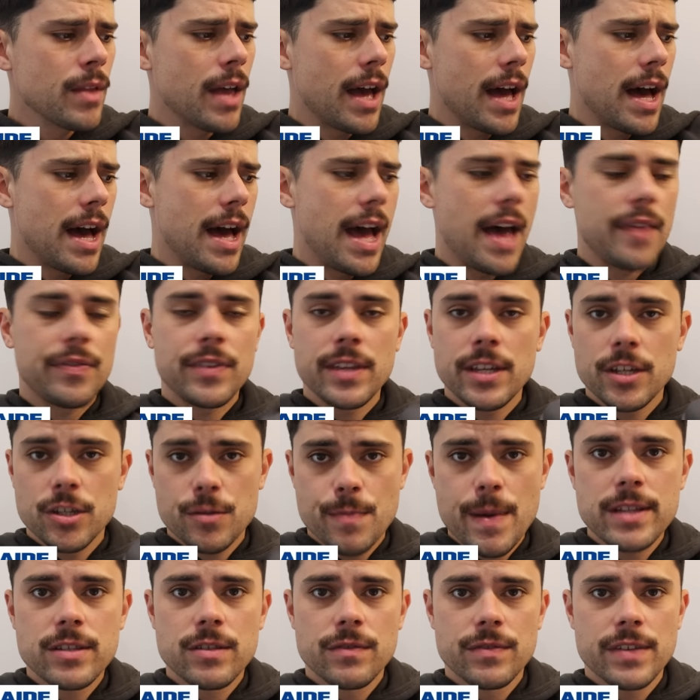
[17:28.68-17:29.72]
at the
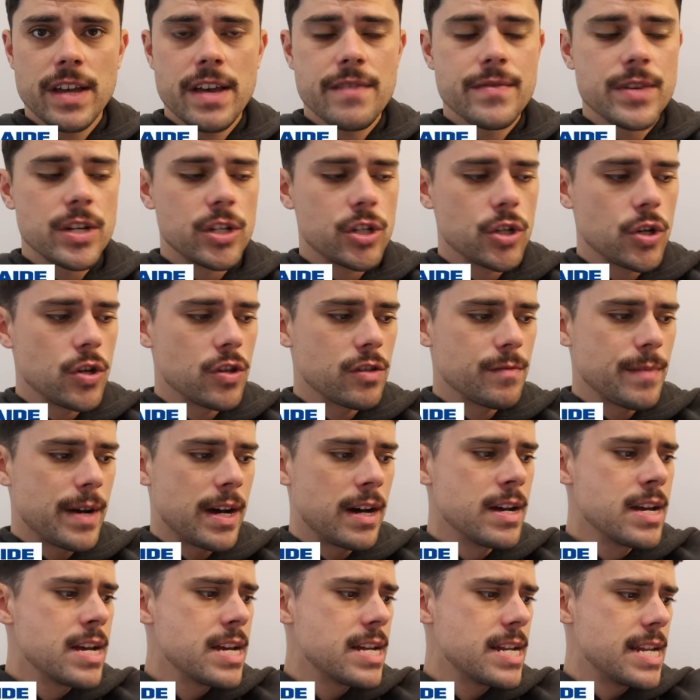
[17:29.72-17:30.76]
expense of Xavier
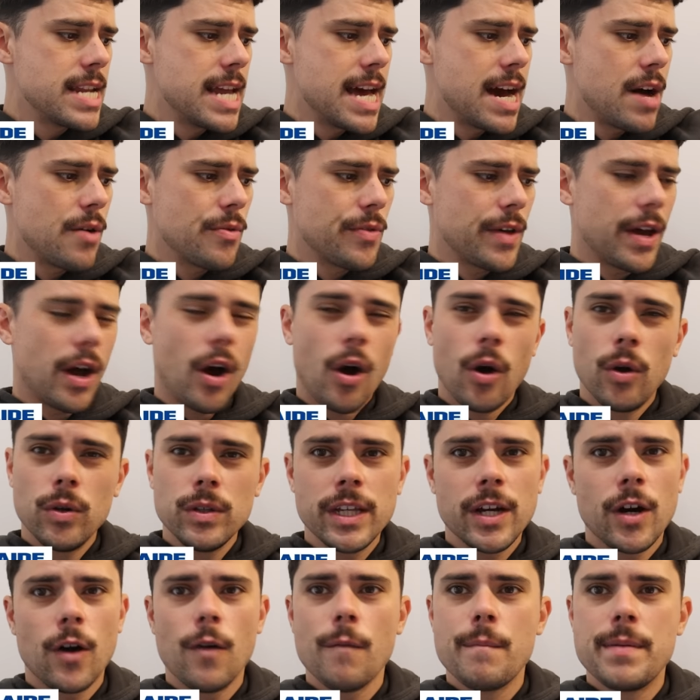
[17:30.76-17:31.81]
Duursma. Now, they
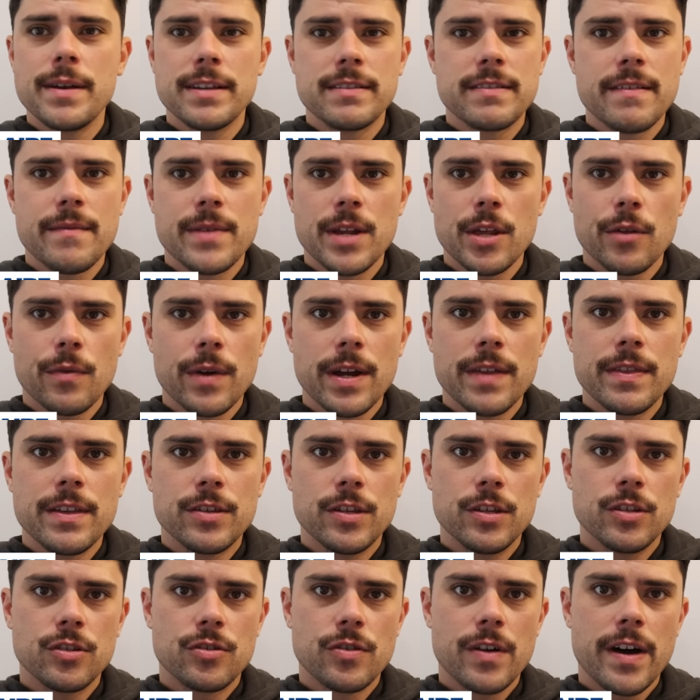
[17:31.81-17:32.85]
only hold pick 73 in
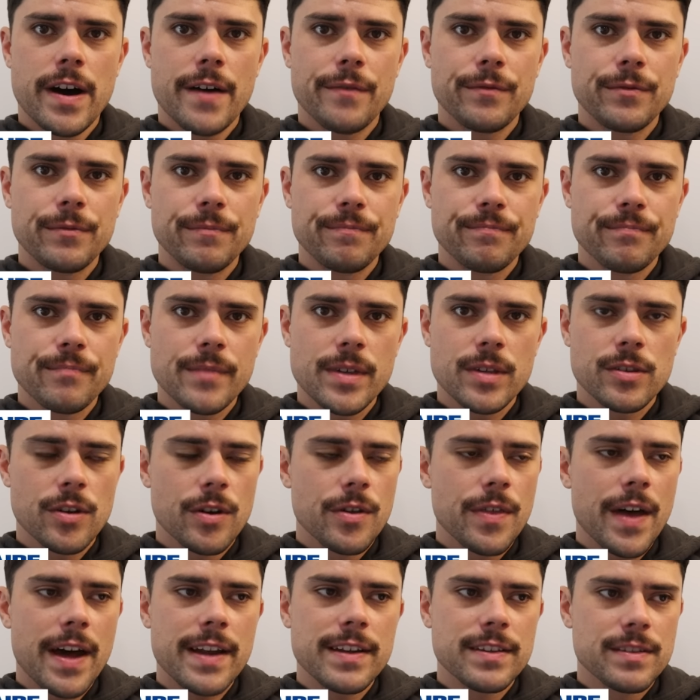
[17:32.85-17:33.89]
this year's draft.
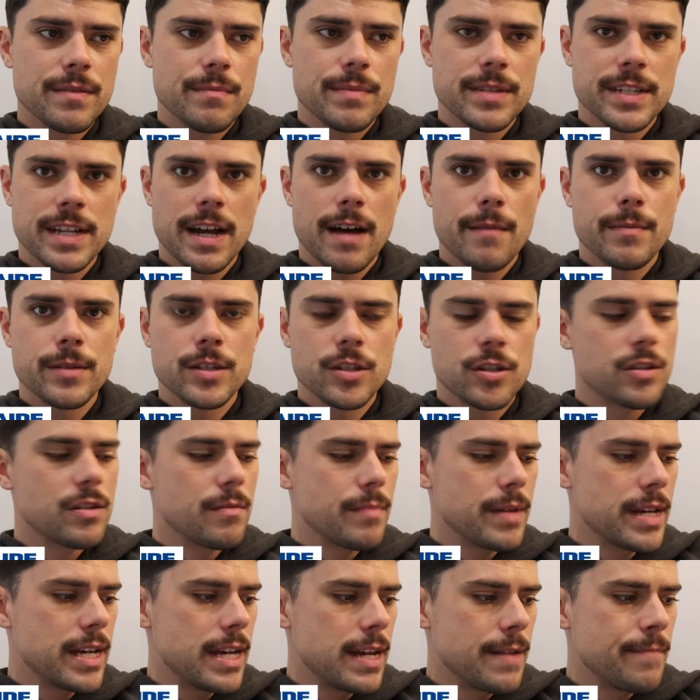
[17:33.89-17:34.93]
So that is a bizarre position to
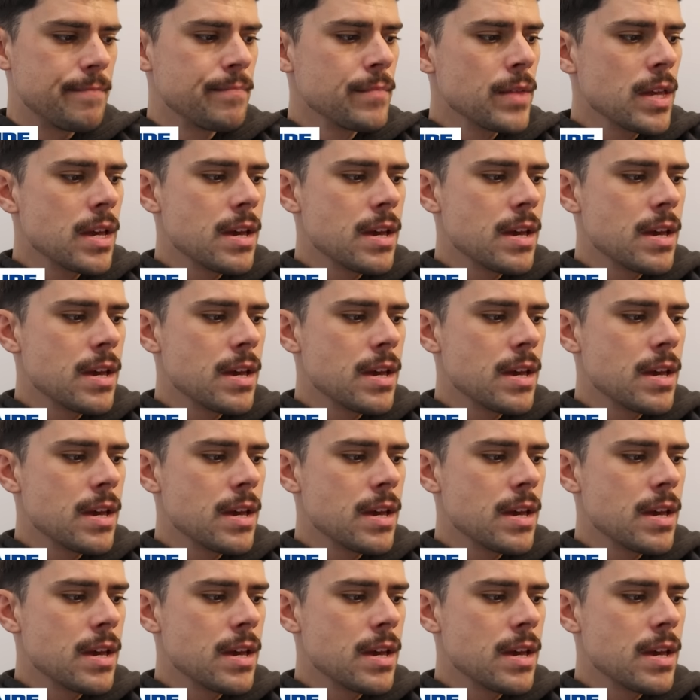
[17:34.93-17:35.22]
be in.